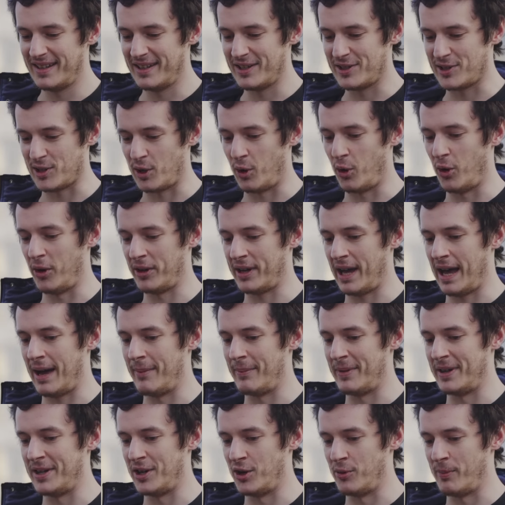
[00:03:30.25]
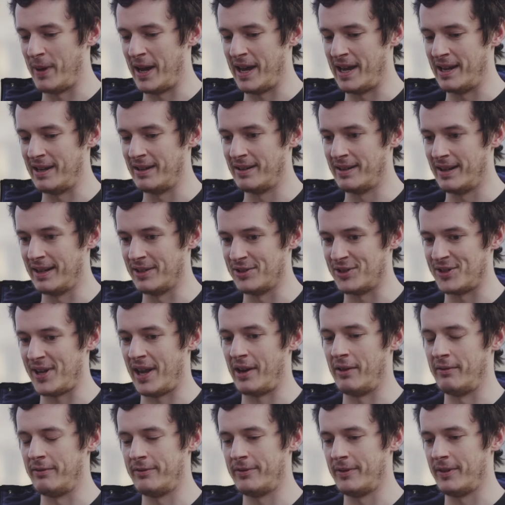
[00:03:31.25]
slaughter can be humane
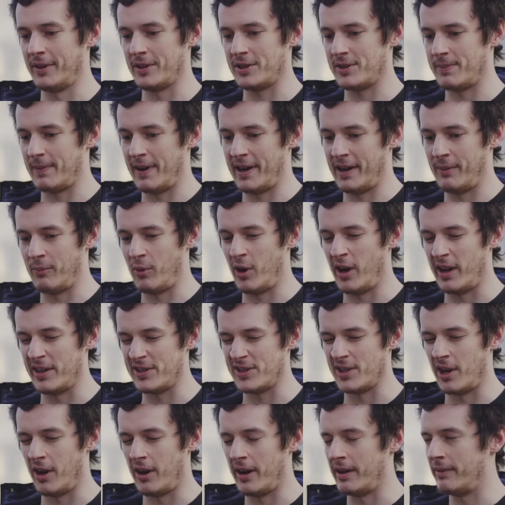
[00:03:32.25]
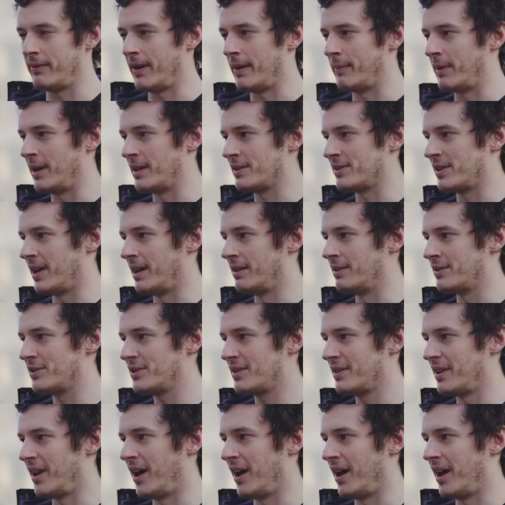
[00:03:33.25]
instead of explaining why it's not, if that makes sense.